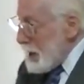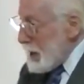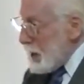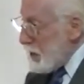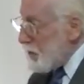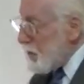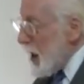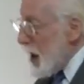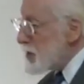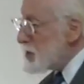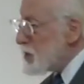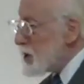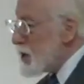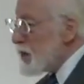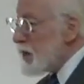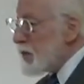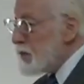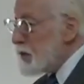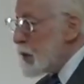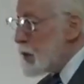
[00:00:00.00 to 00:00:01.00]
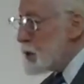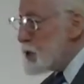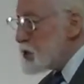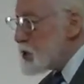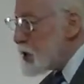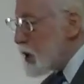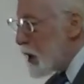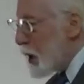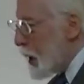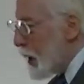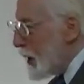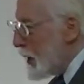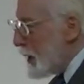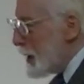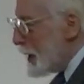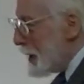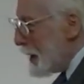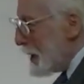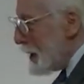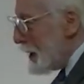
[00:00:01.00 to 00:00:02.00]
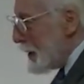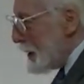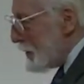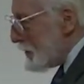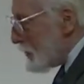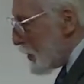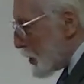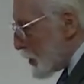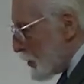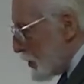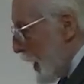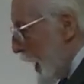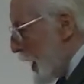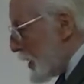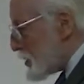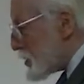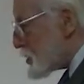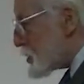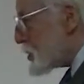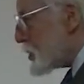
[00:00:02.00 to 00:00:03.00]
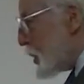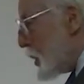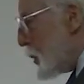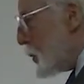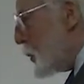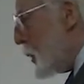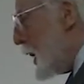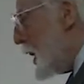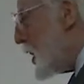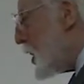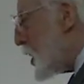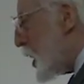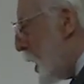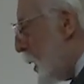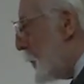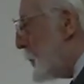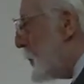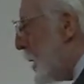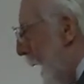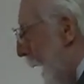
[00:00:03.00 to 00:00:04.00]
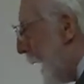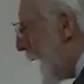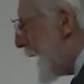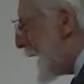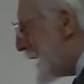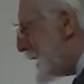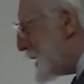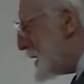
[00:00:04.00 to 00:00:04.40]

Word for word: event of the future, for Christ will come back.